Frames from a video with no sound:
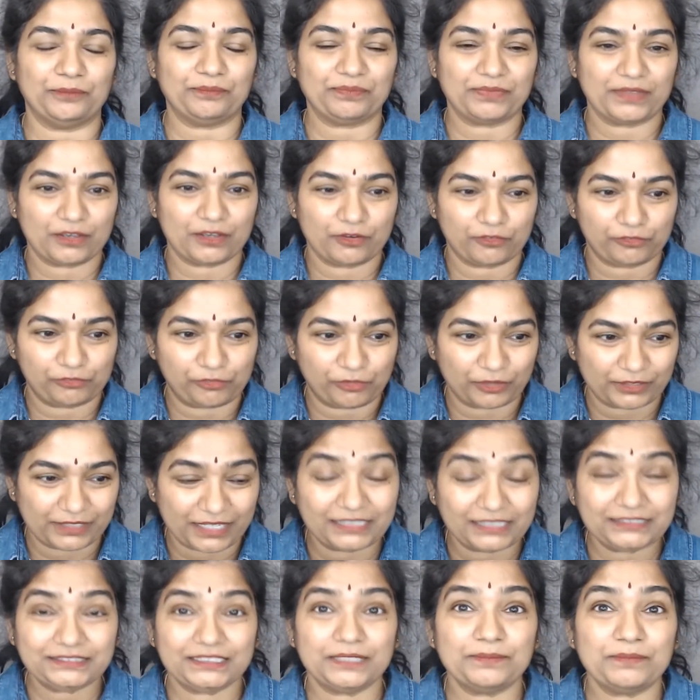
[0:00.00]
for the
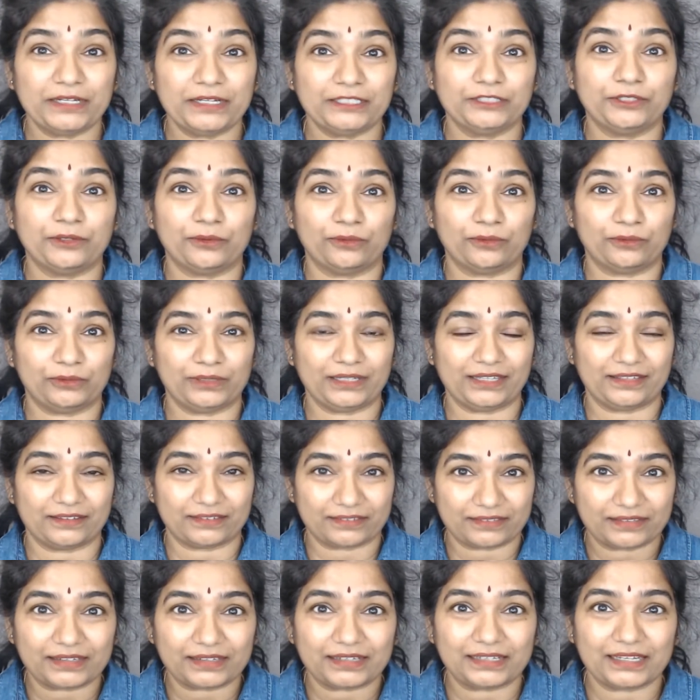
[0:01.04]
ultimate goal is the
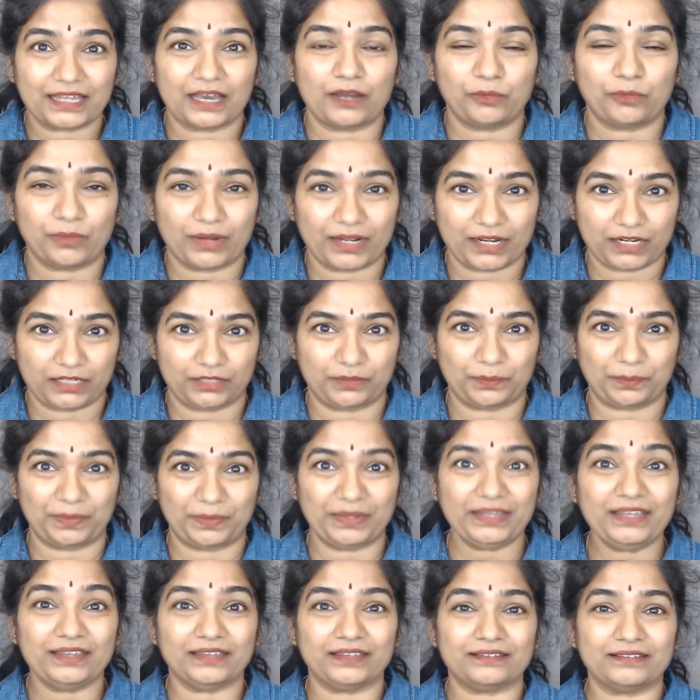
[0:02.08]
love and
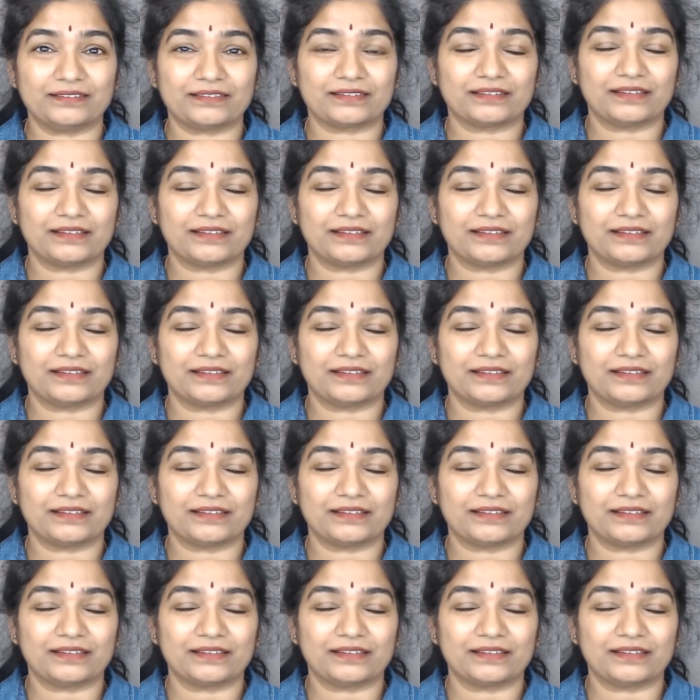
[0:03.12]
peace,